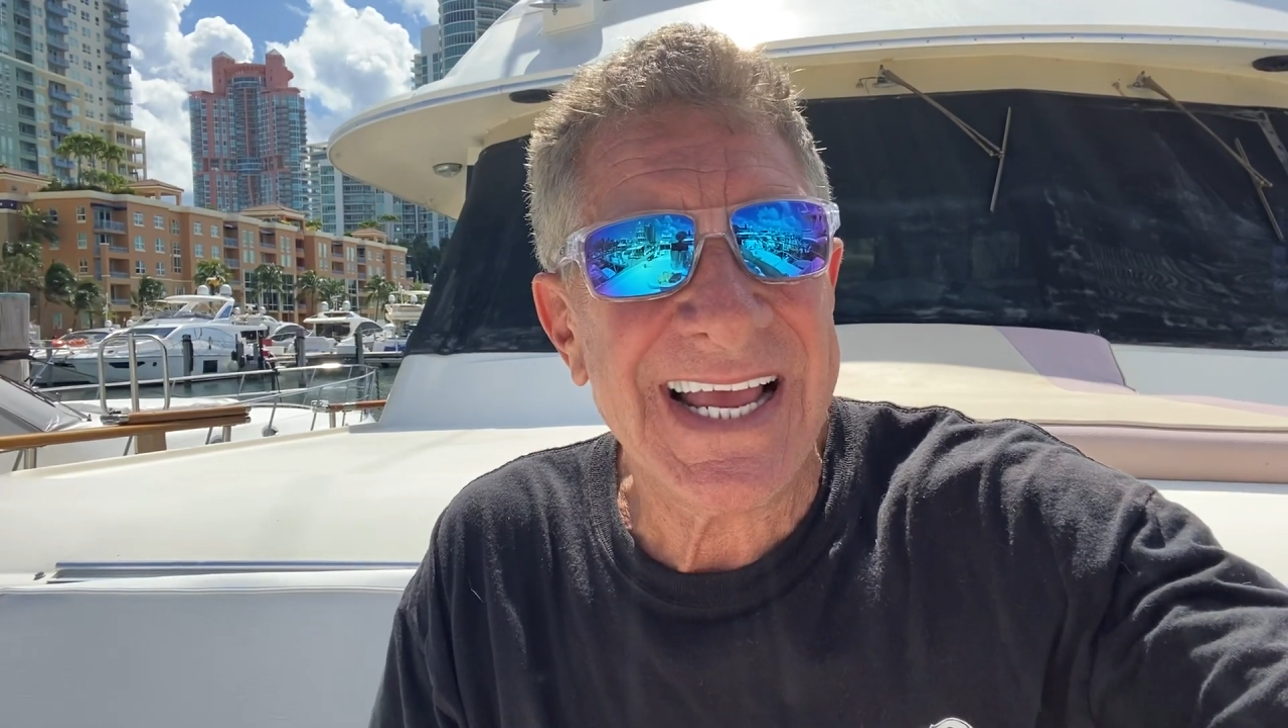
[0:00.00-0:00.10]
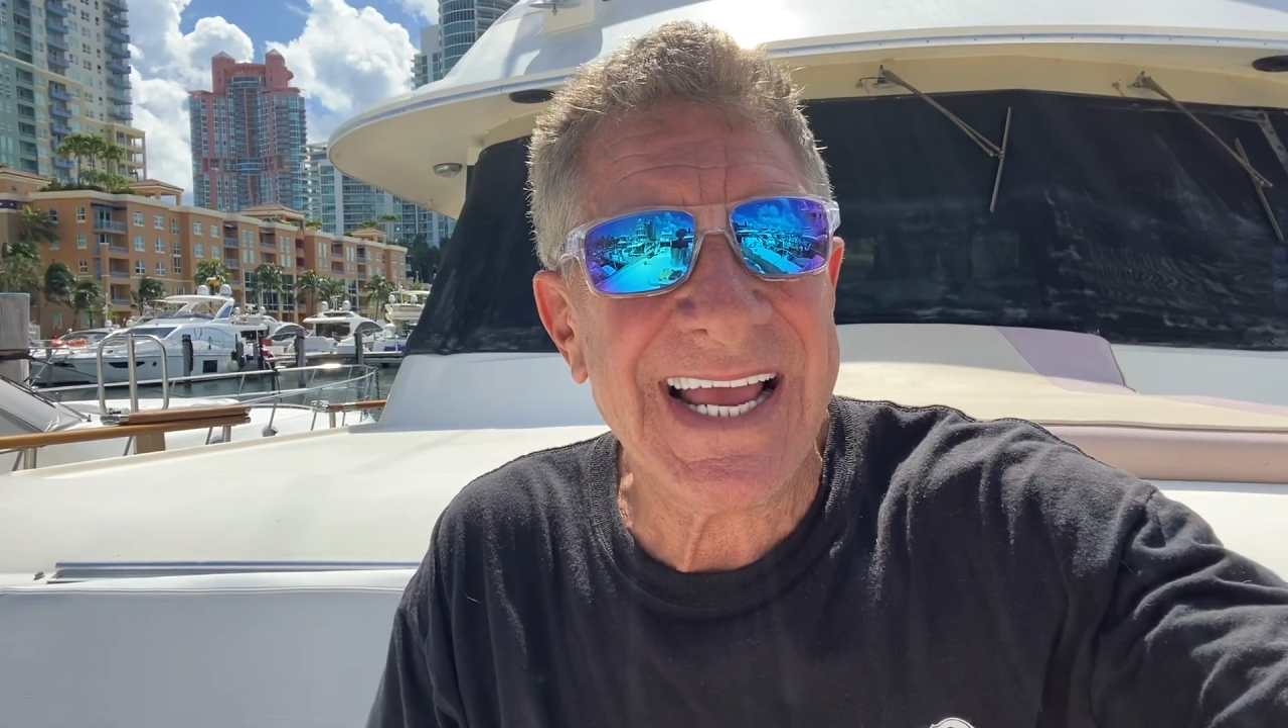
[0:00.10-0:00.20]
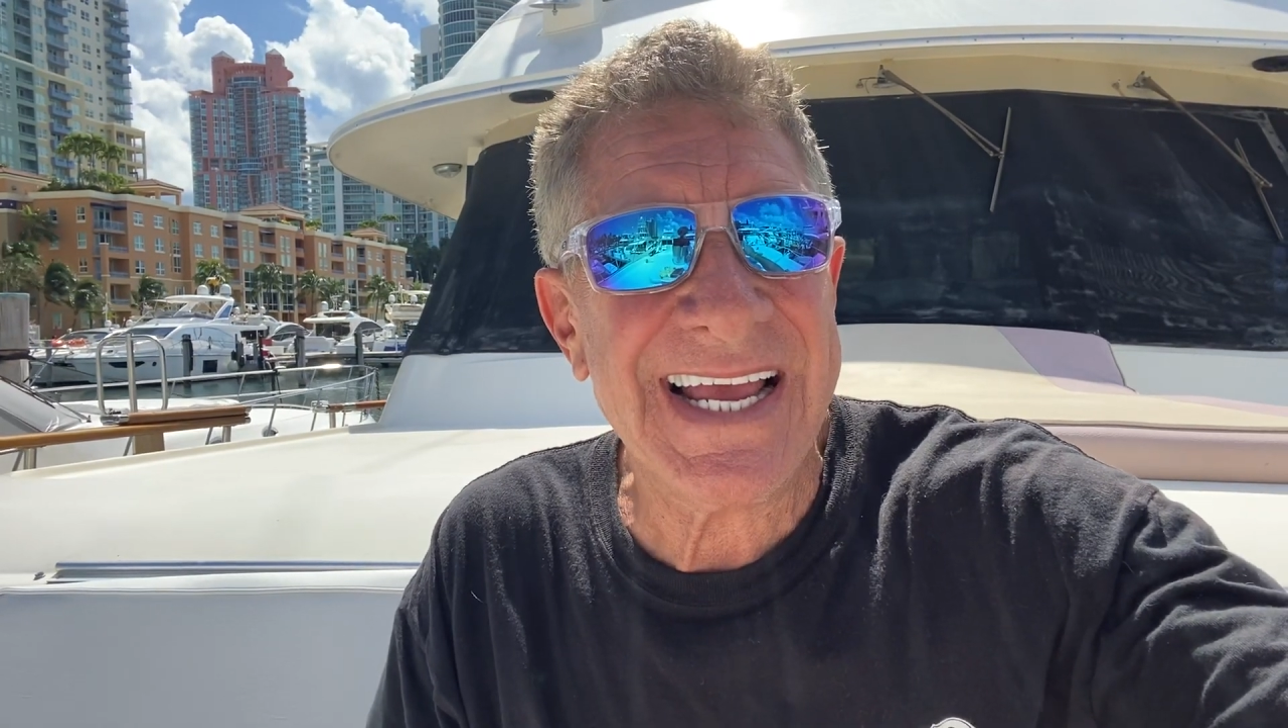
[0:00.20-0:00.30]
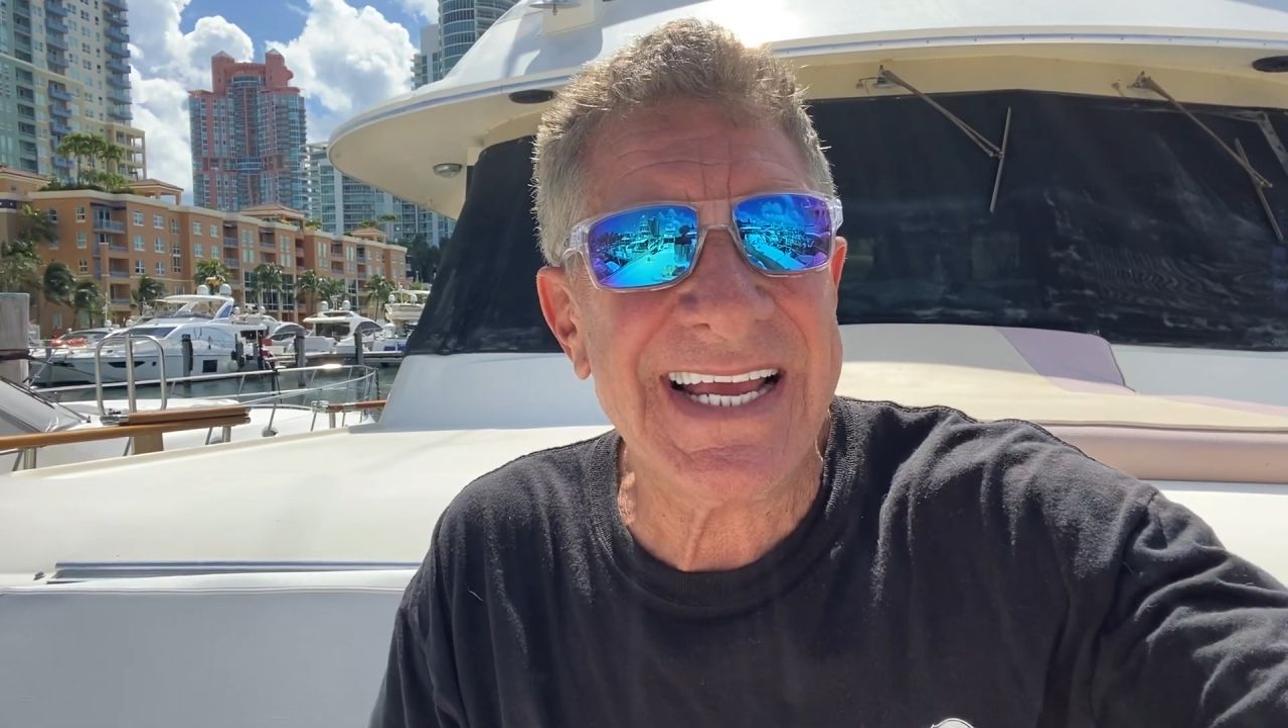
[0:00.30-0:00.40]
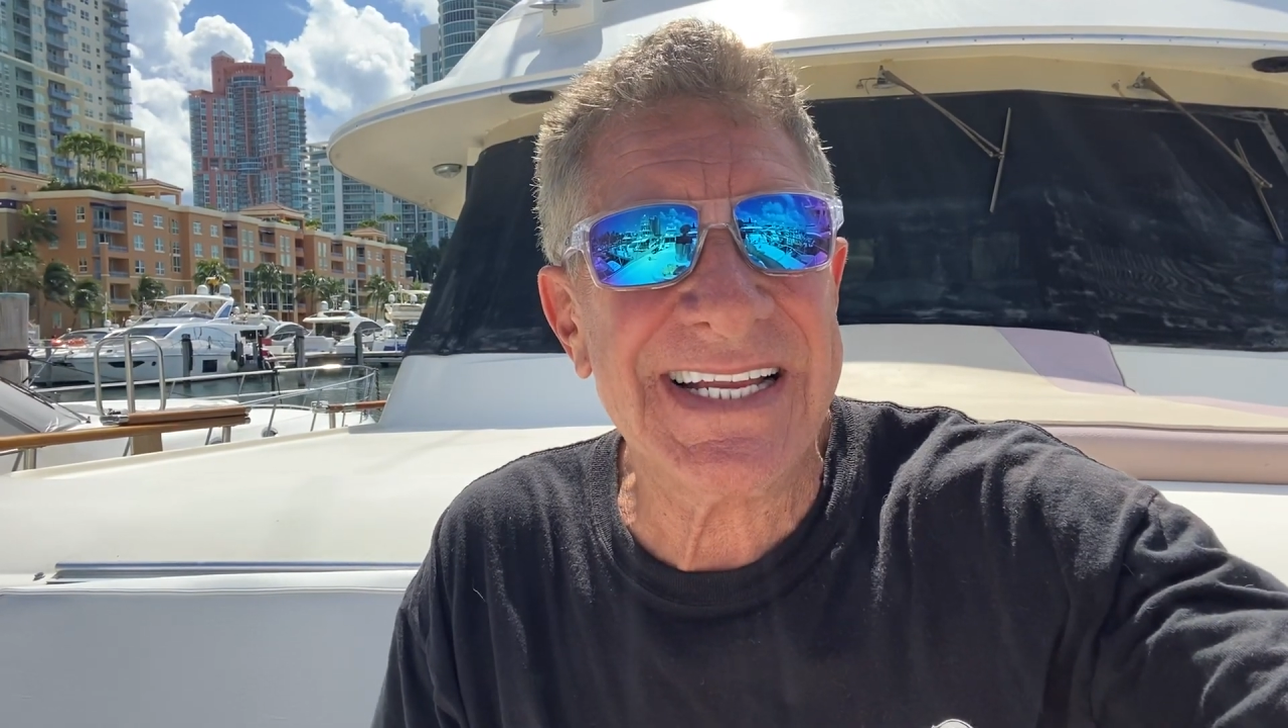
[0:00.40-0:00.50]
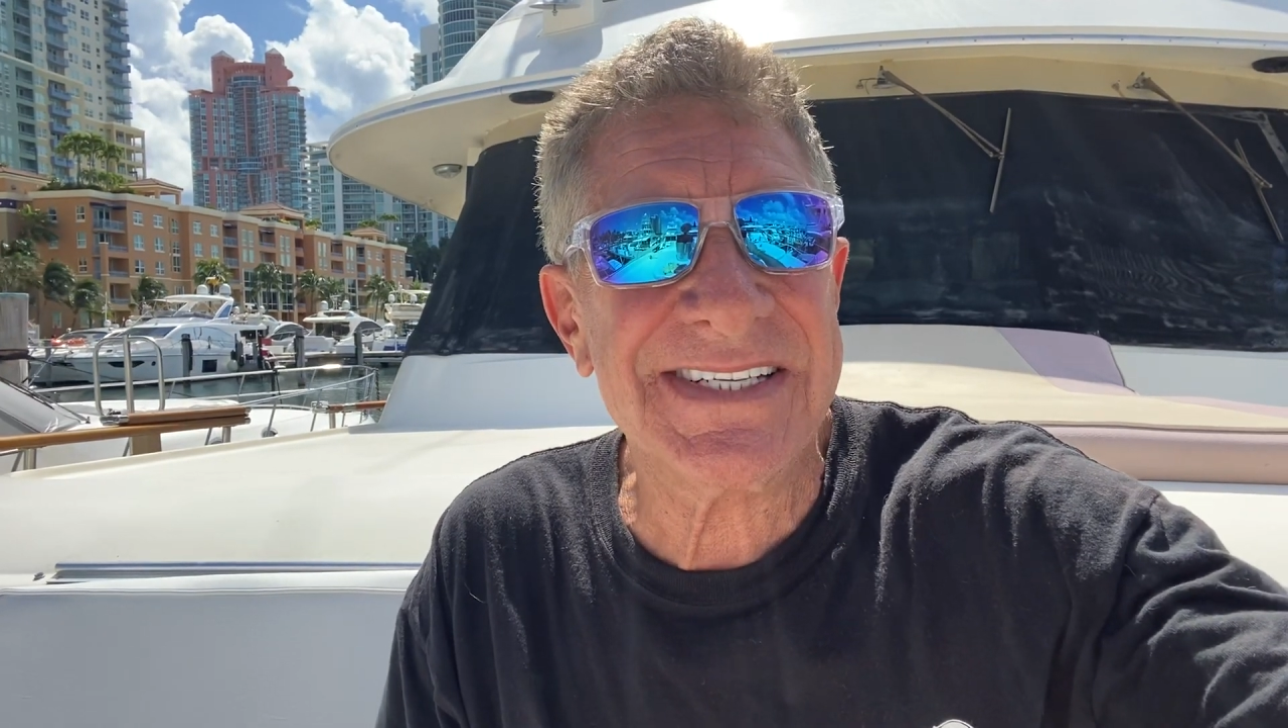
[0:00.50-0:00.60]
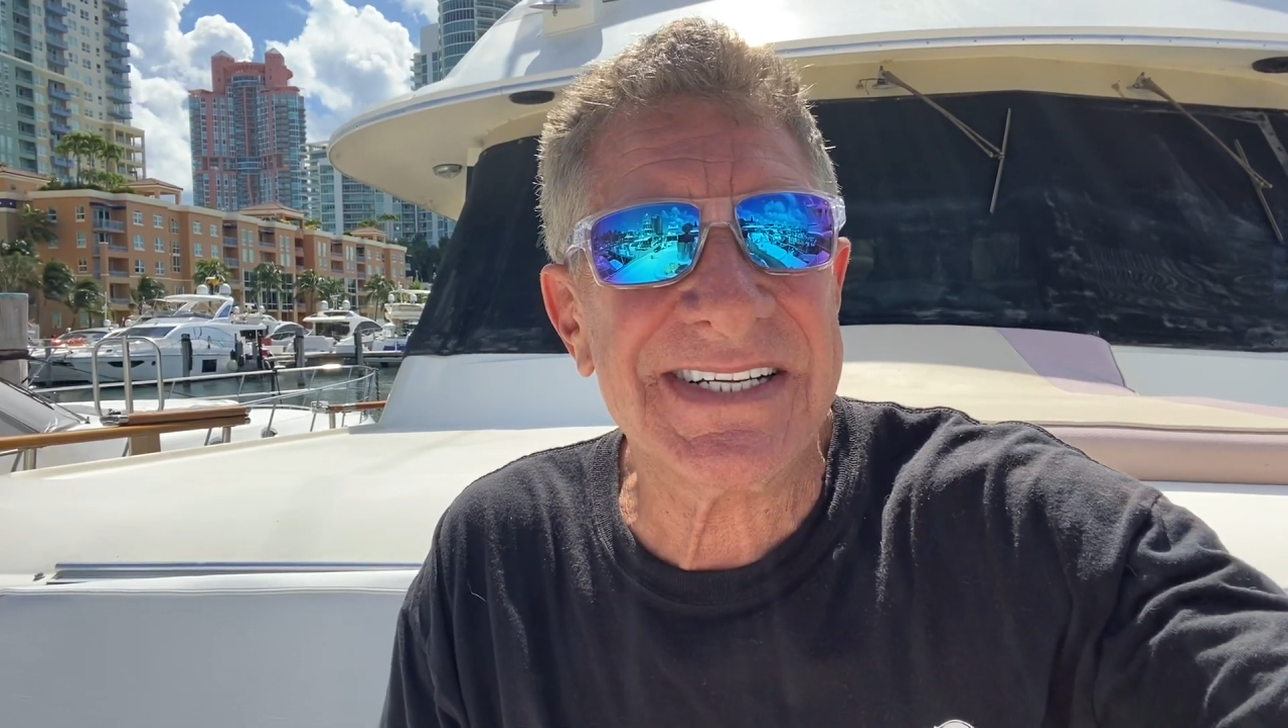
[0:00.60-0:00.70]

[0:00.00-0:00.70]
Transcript: and